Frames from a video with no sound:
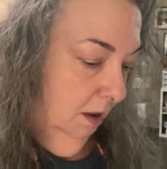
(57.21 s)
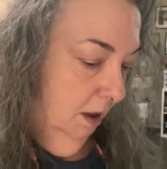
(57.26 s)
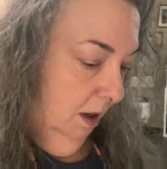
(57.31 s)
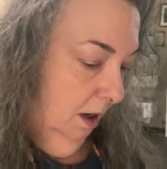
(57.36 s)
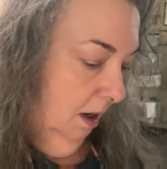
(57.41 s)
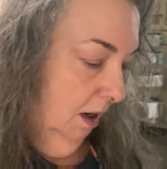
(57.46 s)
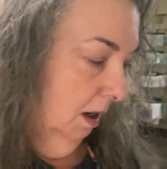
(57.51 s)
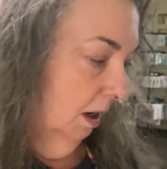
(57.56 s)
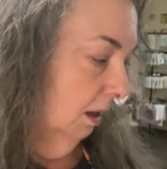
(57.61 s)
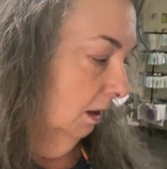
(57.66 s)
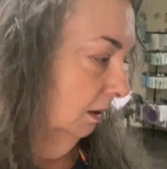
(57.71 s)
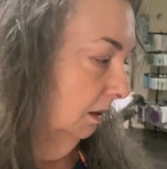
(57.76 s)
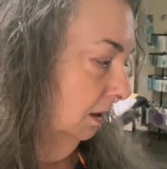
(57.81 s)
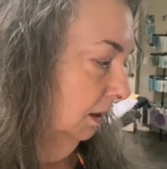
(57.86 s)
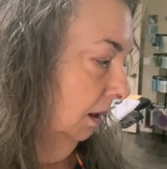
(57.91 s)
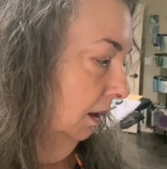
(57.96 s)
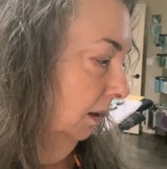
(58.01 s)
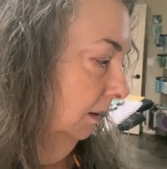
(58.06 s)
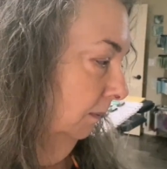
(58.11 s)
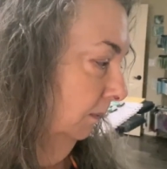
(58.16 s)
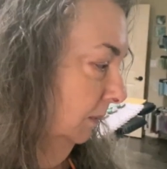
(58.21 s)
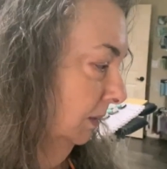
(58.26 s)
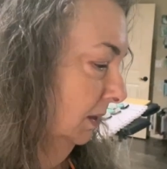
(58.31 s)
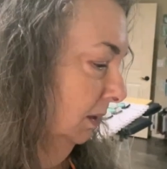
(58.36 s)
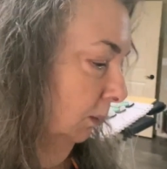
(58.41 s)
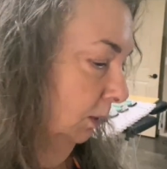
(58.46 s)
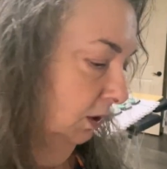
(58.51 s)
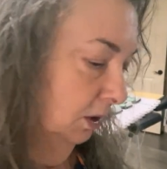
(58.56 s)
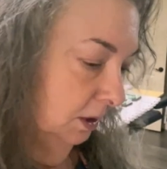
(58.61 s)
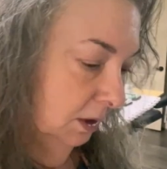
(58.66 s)
And um,
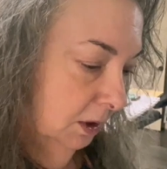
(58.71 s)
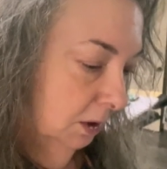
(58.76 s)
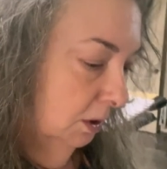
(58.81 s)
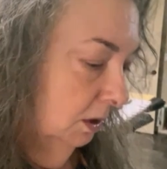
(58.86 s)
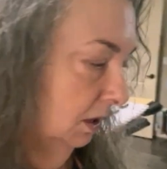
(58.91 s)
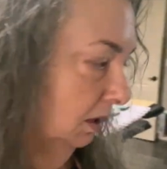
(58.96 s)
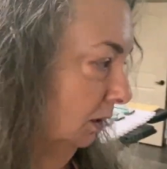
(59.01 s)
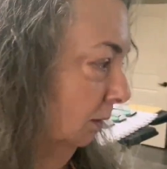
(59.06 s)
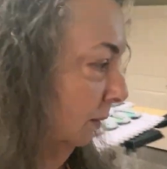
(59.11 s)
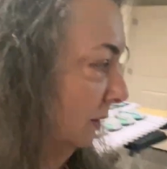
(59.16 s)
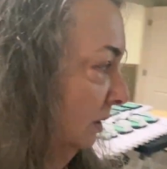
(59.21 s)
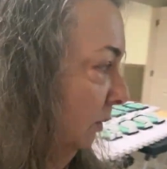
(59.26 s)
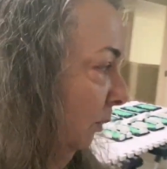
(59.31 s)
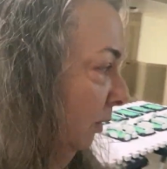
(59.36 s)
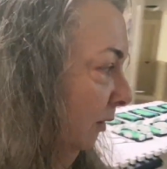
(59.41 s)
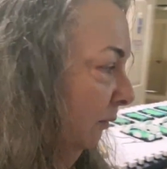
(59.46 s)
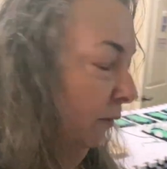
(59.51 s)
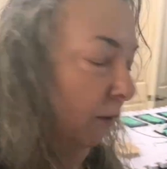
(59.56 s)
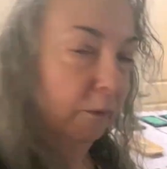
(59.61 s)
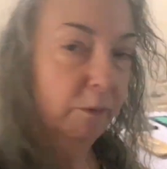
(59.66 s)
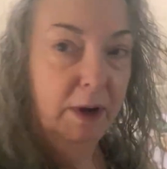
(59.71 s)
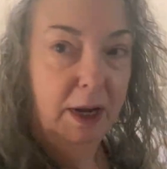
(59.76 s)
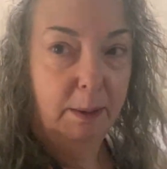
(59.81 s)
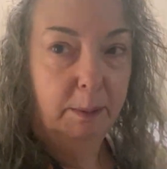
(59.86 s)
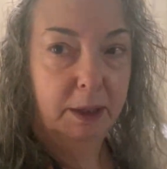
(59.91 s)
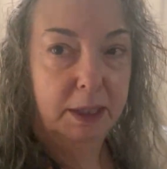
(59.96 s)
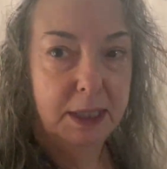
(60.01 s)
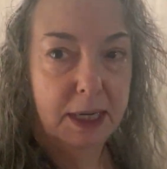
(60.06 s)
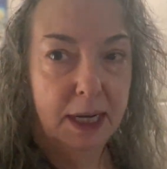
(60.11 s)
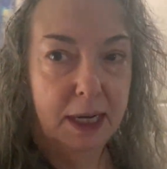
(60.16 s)
so it just turned into a sort of a
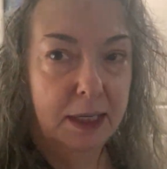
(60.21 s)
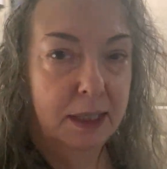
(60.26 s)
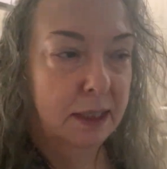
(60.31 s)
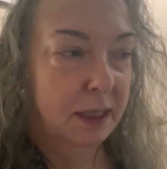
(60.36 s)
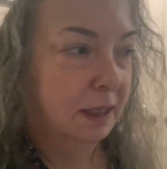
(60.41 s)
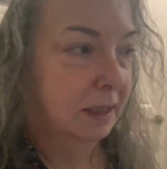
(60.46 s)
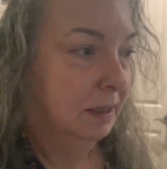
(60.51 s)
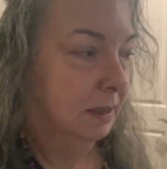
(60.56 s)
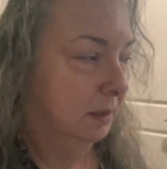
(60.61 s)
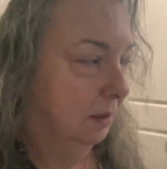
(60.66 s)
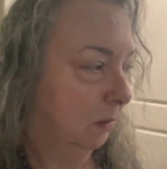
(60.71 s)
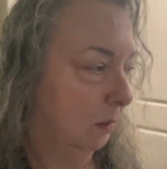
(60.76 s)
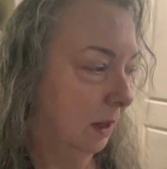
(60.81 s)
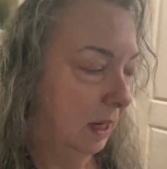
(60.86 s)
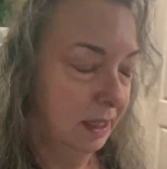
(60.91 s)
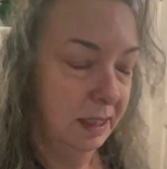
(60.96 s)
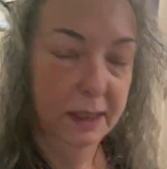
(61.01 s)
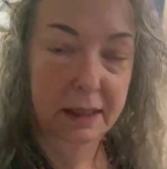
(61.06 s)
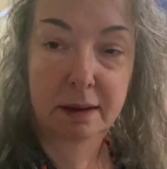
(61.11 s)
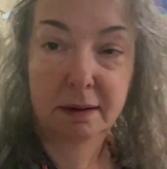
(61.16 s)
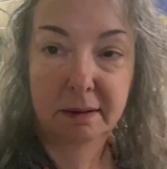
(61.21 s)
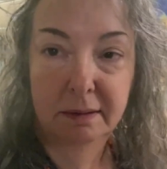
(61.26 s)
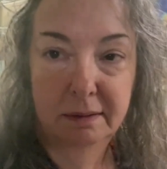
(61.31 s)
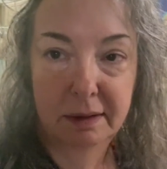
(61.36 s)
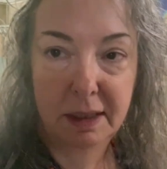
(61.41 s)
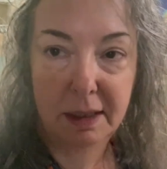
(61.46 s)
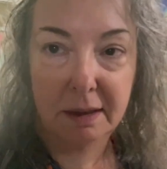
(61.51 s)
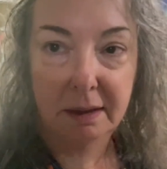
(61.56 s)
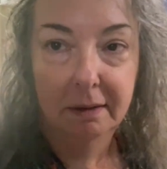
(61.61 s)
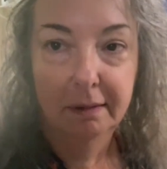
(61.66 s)
family day. And so I didn't,
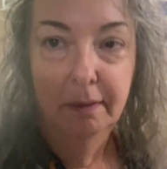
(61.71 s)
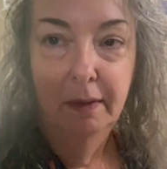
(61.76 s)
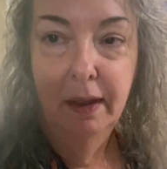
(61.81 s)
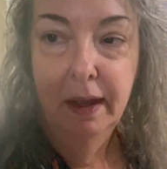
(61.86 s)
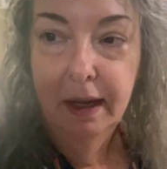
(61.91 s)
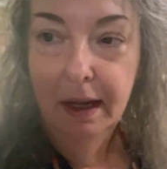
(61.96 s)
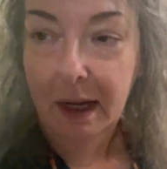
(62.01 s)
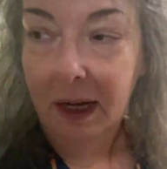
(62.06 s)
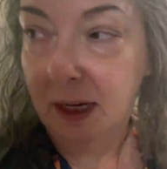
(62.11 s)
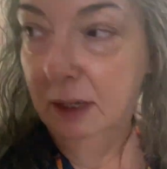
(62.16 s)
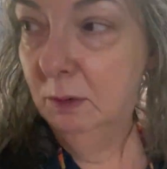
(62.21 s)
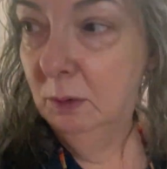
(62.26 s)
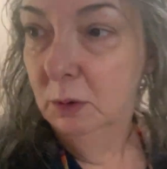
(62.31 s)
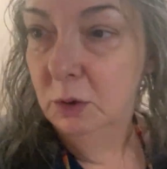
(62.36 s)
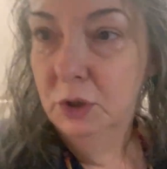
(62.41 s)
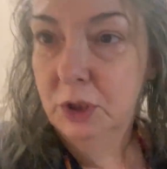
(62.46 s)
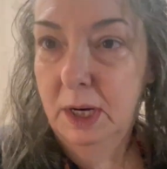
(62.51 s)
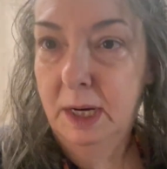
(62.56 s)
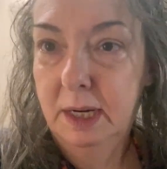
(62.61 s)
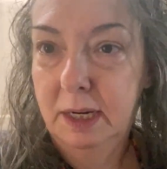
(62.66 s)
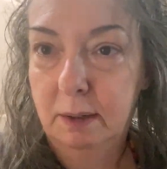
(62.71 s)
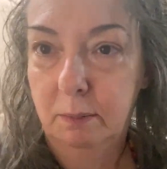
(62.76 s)
you know, I crocheted.